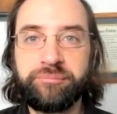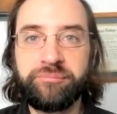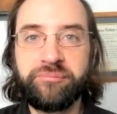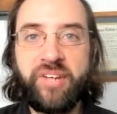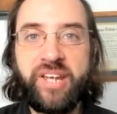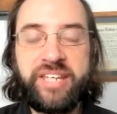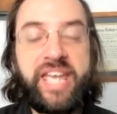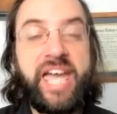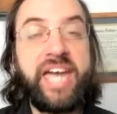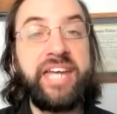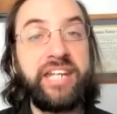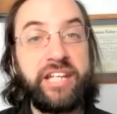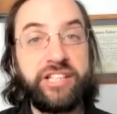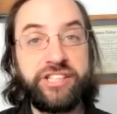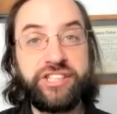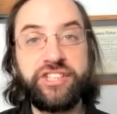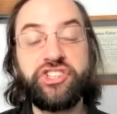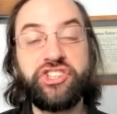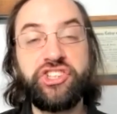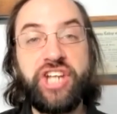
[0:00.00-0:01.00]
All right. And
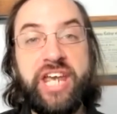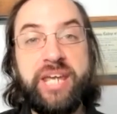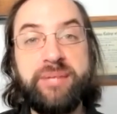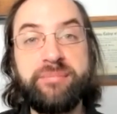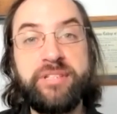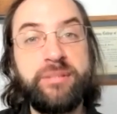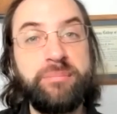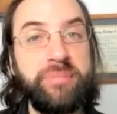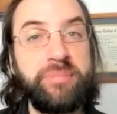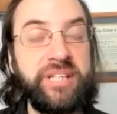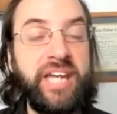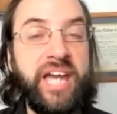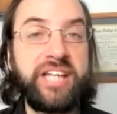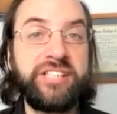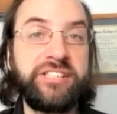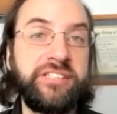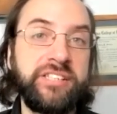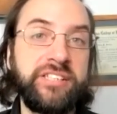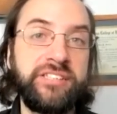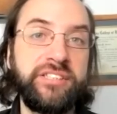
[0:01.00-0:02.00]
it's a shame that the
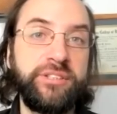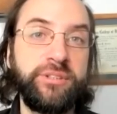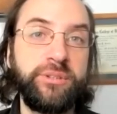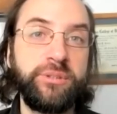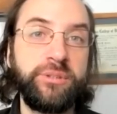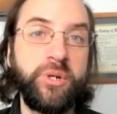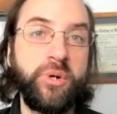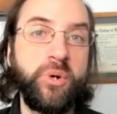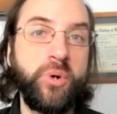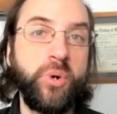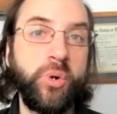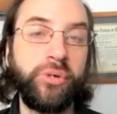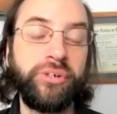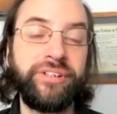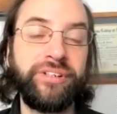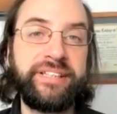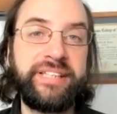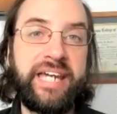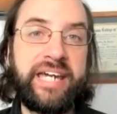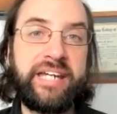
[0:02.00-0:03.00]
BIS doesn't do
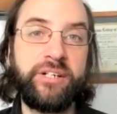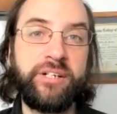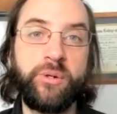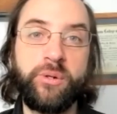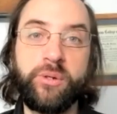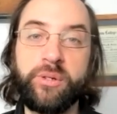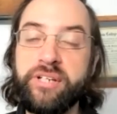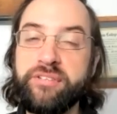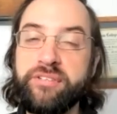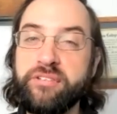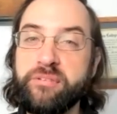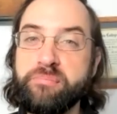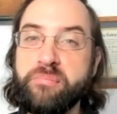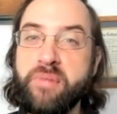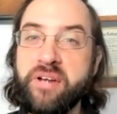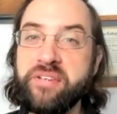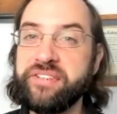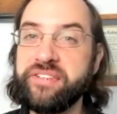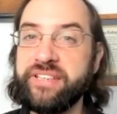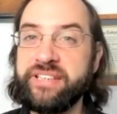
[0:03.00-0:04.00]
quarterly data or even
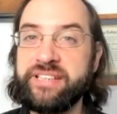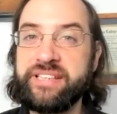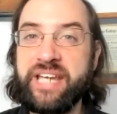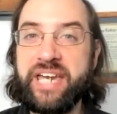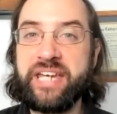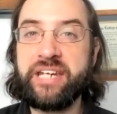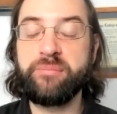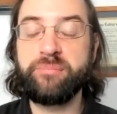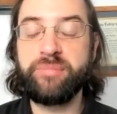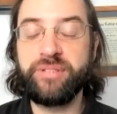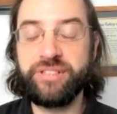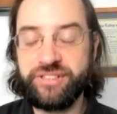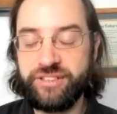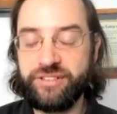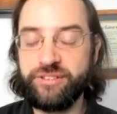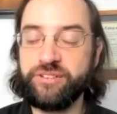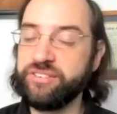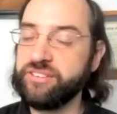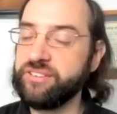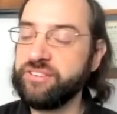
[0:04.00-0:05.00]
monthly data, but
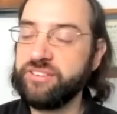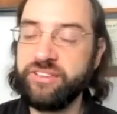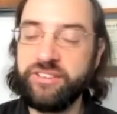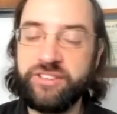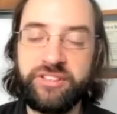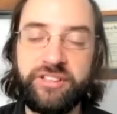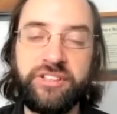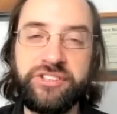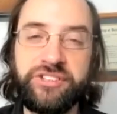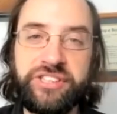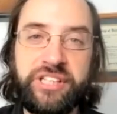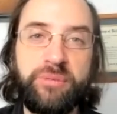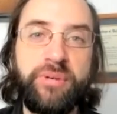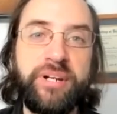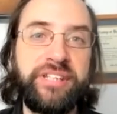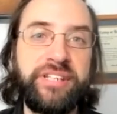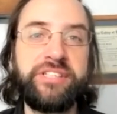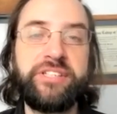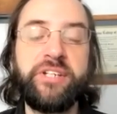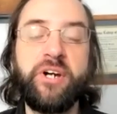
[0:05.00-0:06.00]
you can understand why
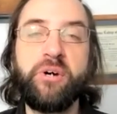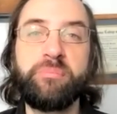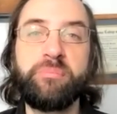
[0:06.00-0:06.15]
they don't,